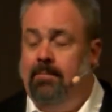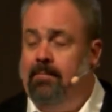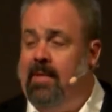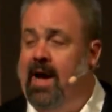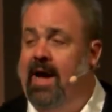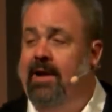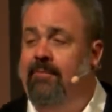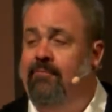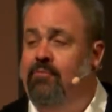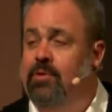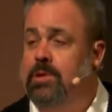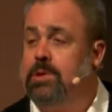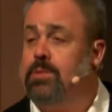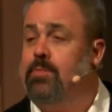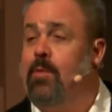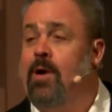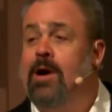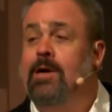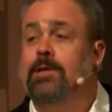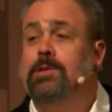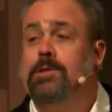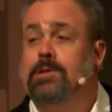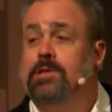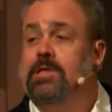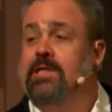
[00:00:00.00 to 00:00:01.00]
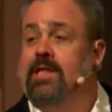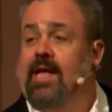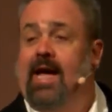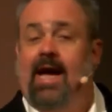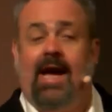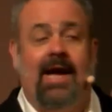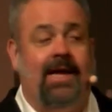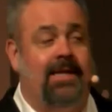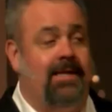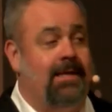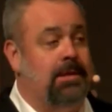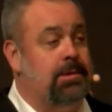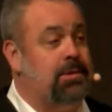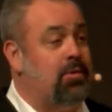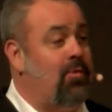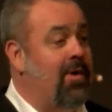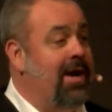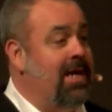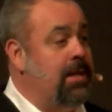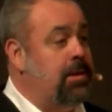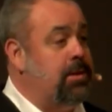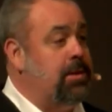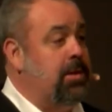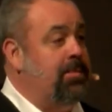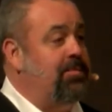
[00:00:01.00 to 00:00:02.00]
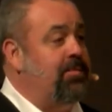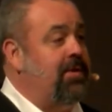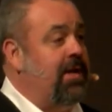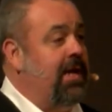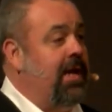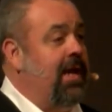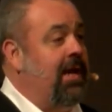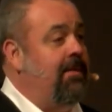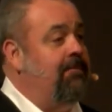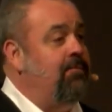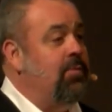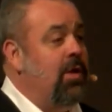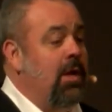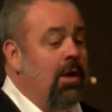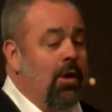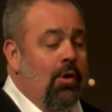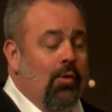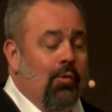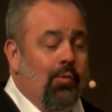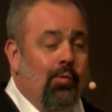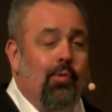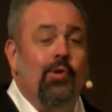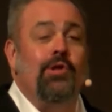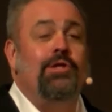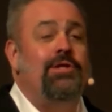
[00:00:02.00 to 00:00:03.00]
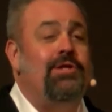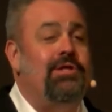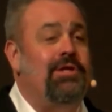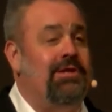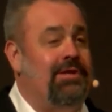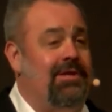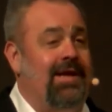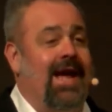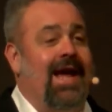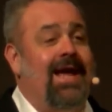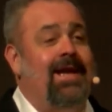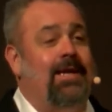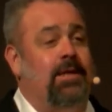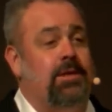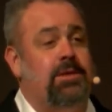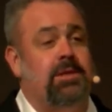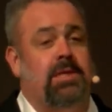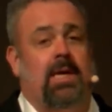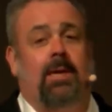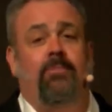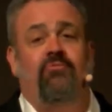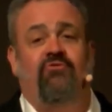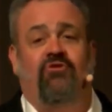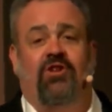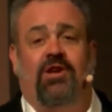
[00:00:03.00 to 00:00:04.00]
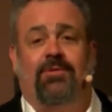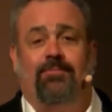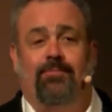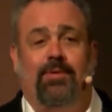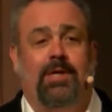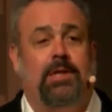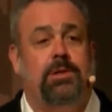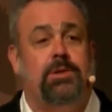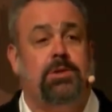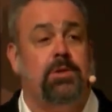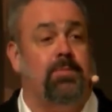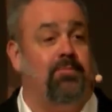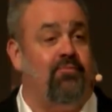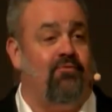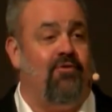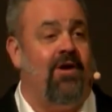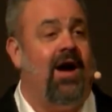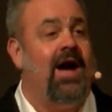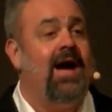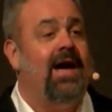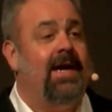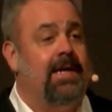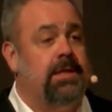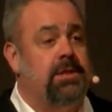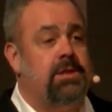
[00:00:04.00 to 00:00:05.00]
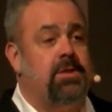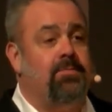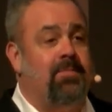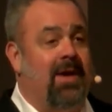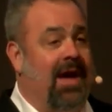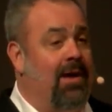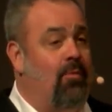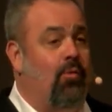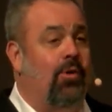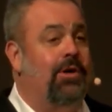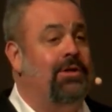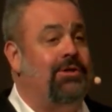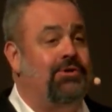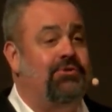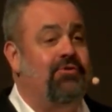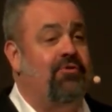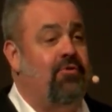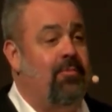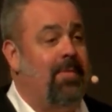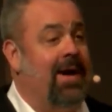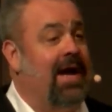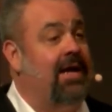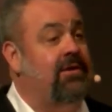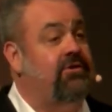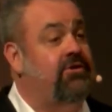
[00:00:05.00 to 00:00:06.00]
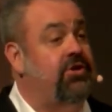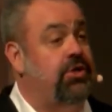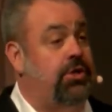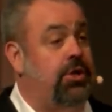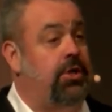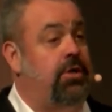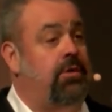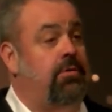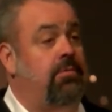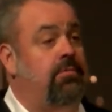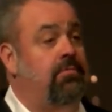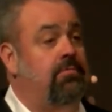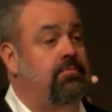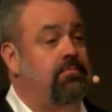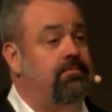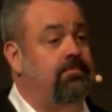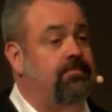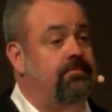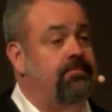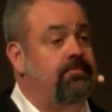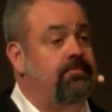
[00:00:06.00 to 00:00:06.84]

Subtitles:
My response to that is quite simply, would the data subject be surprised by what you're about to do?